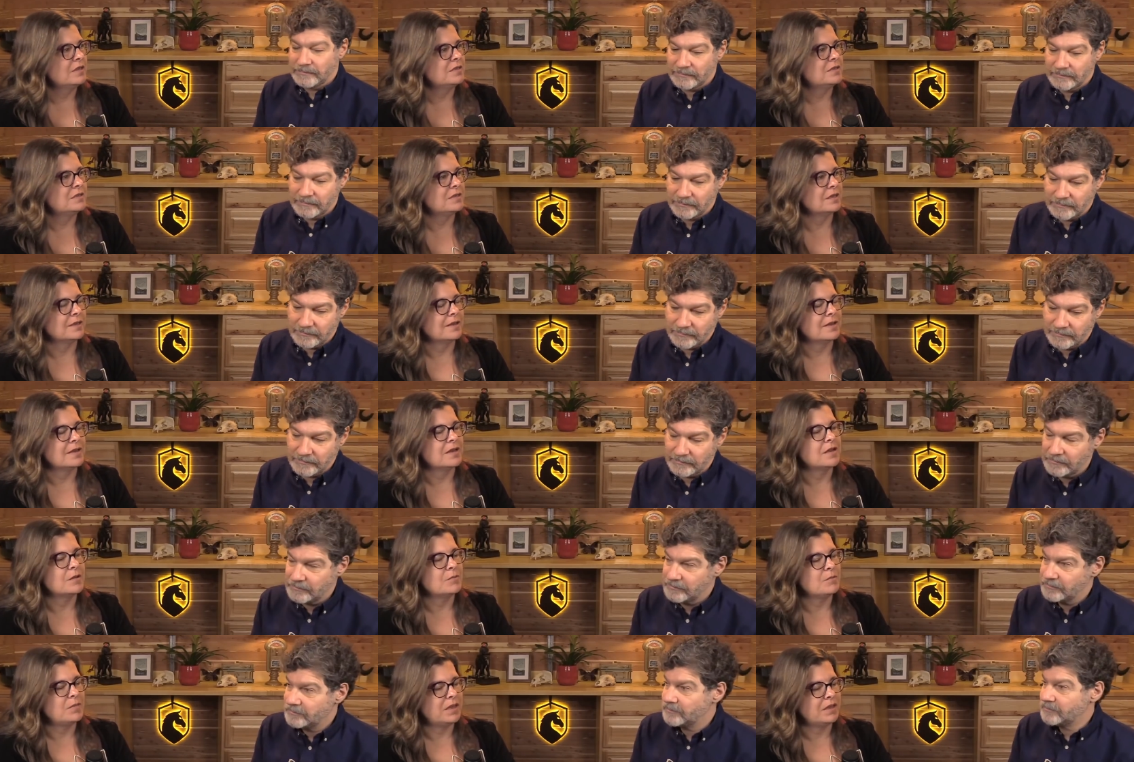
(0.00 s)
Speaker 1: to
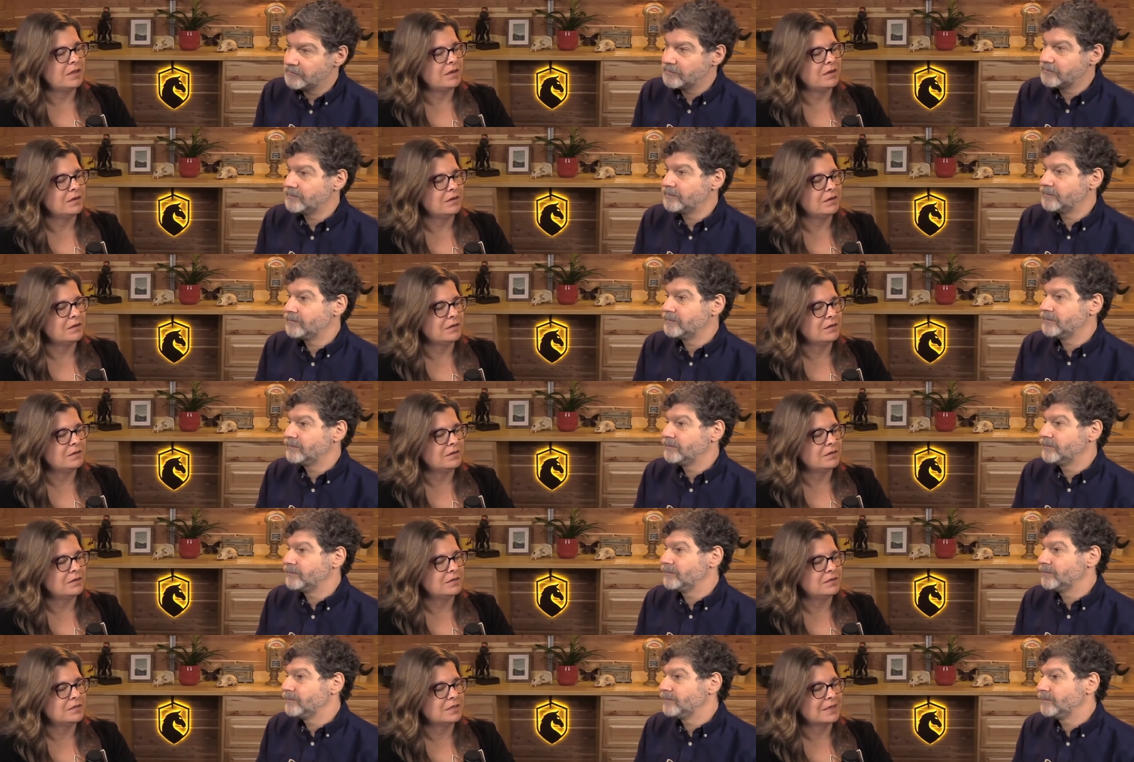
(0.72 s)
come in
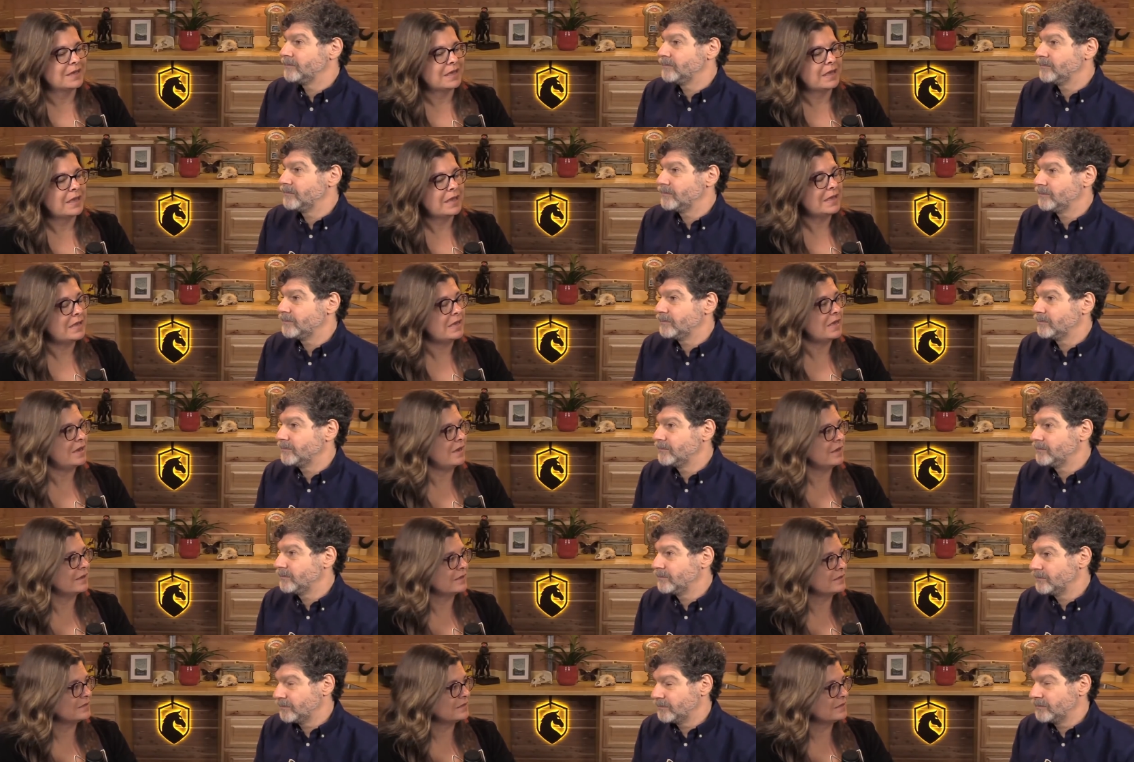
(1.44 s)
to
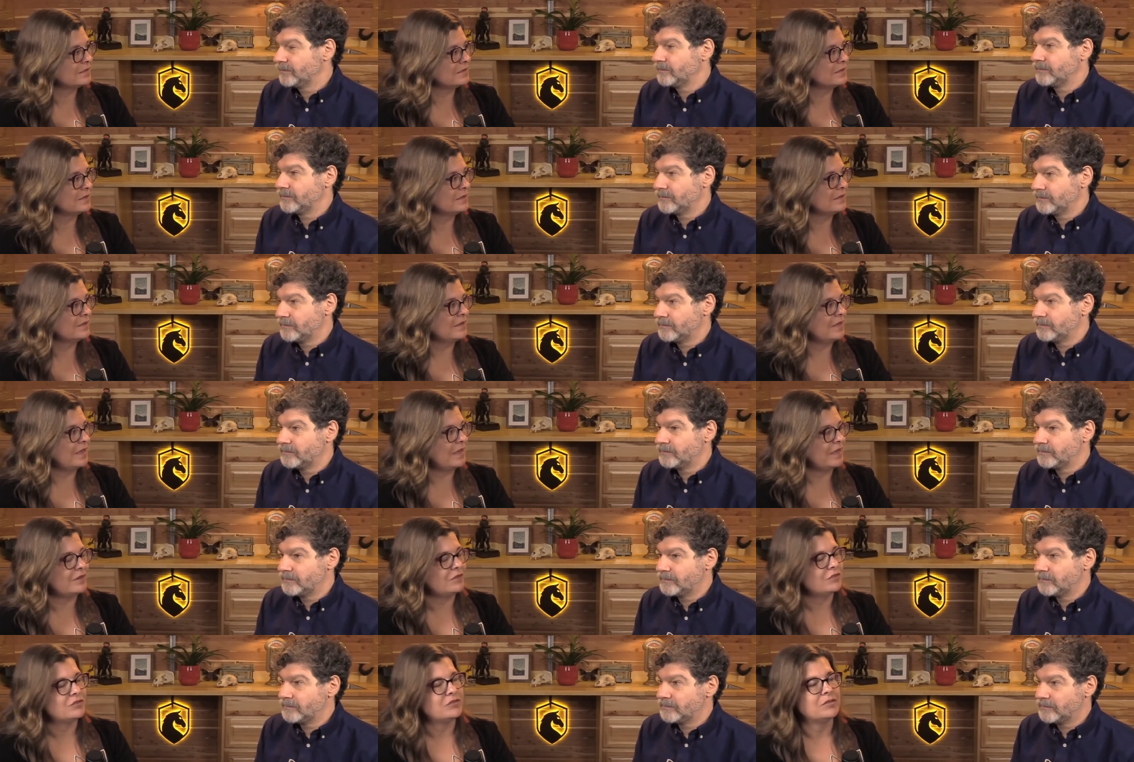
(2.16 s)
chaos
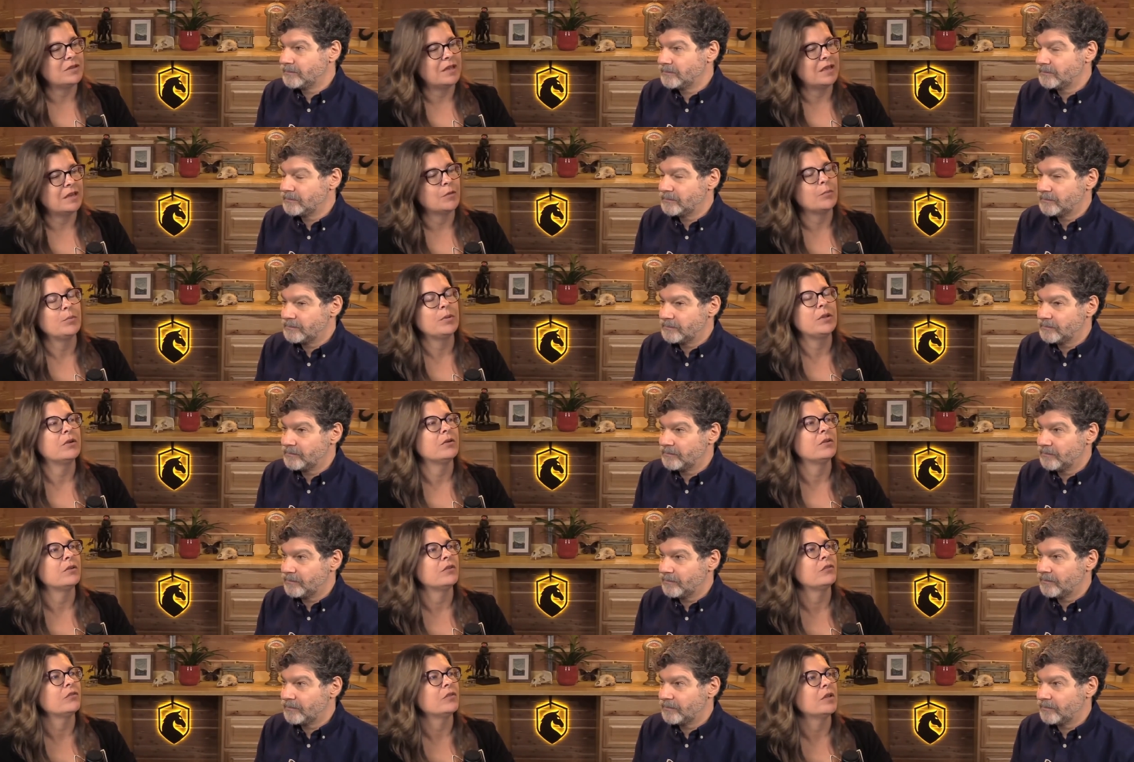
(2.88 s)
and, and
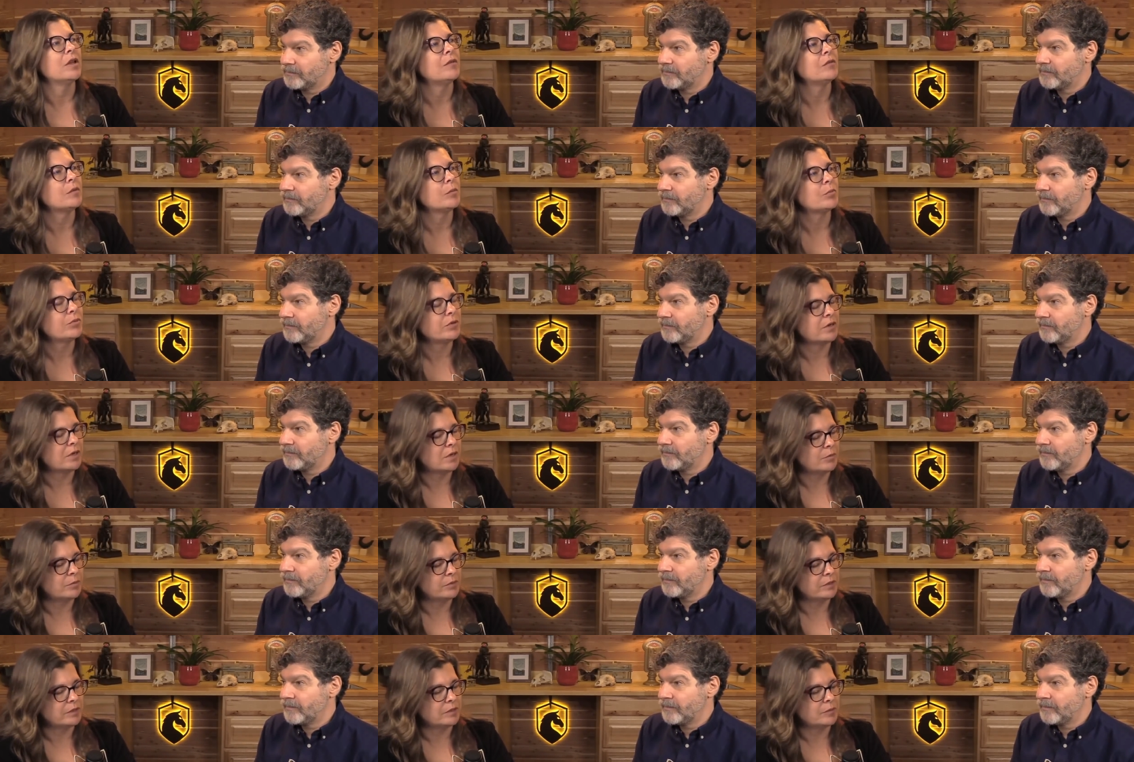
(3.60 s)
appear to solve a
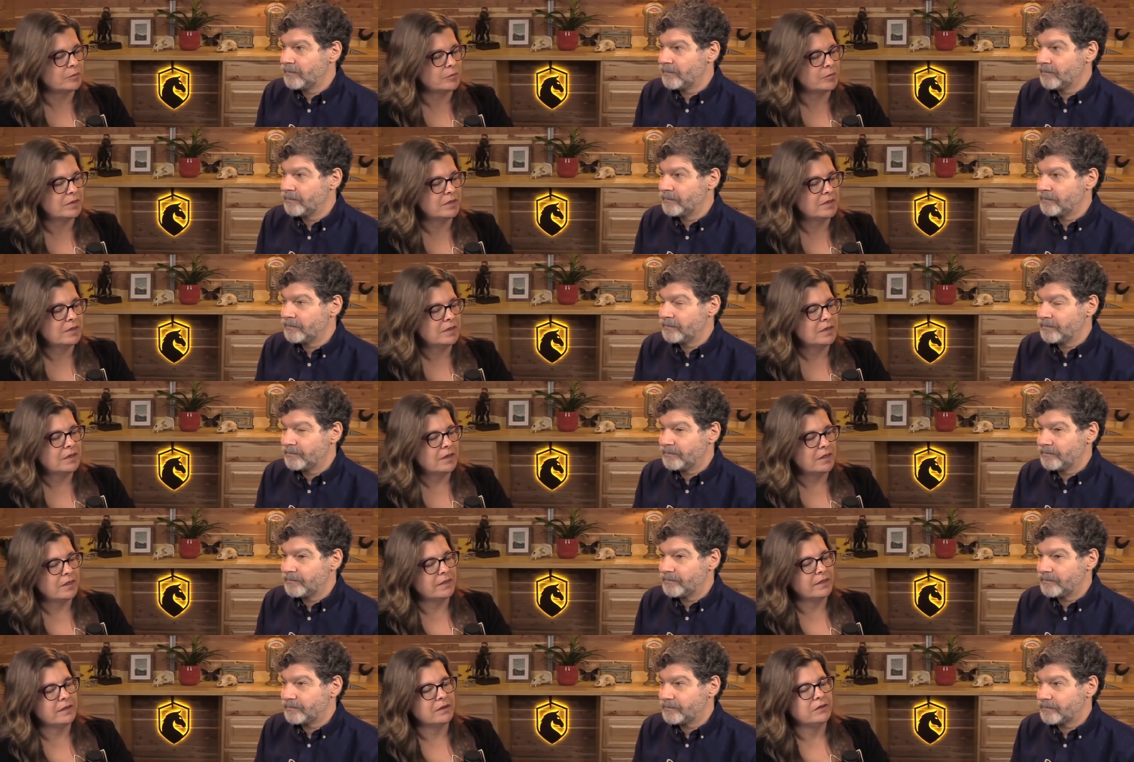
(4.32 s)
problem
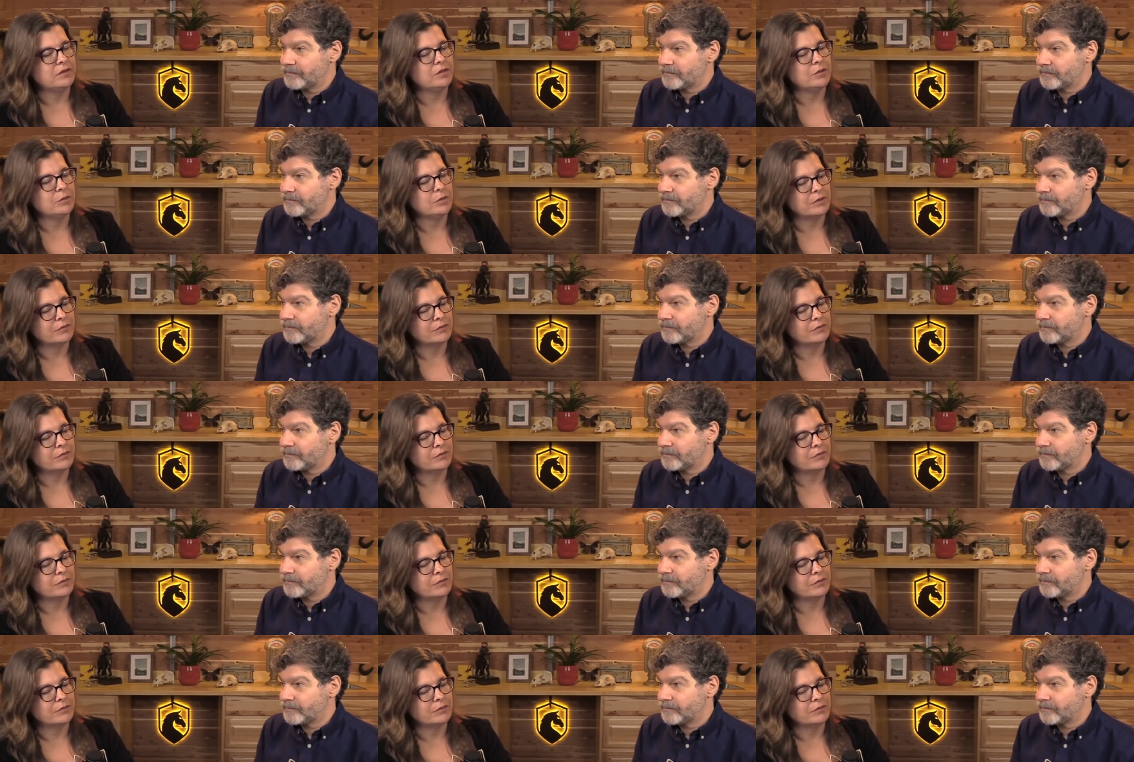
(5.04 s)
than to